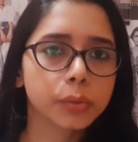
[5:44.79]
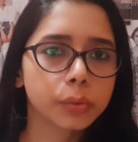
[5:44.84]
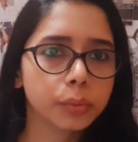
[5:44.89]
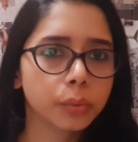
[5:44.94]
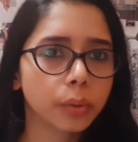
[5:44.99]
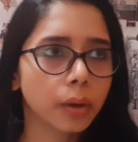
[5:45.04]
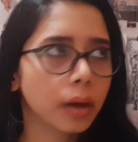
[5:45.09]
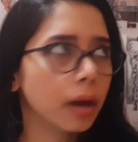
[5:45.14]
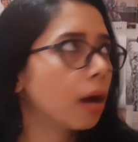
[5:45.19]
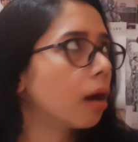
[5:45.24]

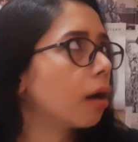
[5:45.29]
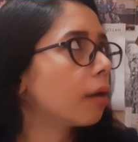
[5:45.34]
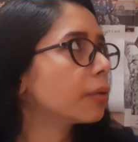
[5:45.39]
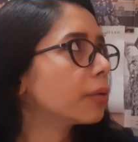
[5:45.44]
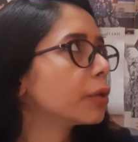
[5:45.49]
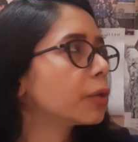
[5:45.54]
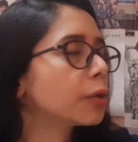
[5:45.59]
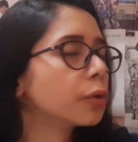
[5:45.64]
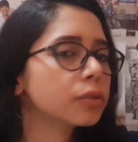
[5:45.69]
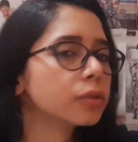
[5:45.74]
to
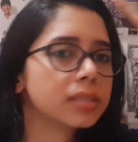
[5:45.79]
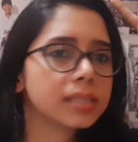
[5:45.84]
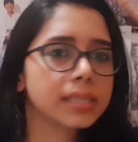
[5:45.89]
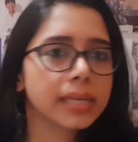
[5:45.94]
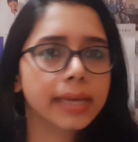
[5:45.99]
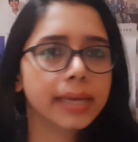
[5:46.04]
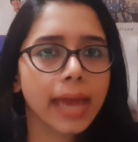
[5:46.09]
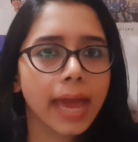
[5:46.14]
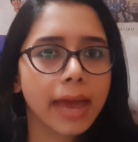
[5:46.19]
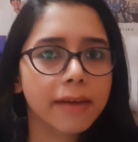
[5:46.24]
you know,
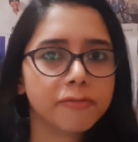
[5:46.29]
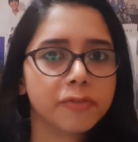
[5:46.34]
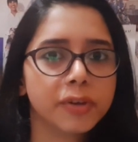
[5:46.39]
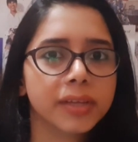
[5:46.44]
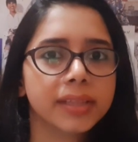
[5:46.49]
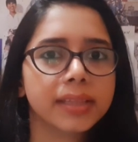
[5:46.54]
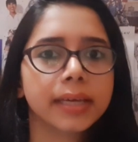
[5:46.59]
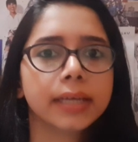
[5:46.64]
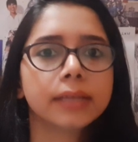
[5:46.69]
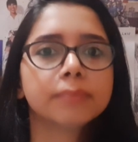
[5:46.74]
stick
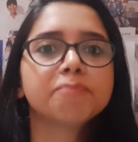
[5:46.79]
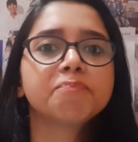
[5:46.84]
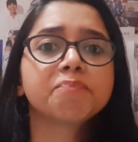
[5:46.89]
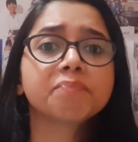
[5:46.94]
everything,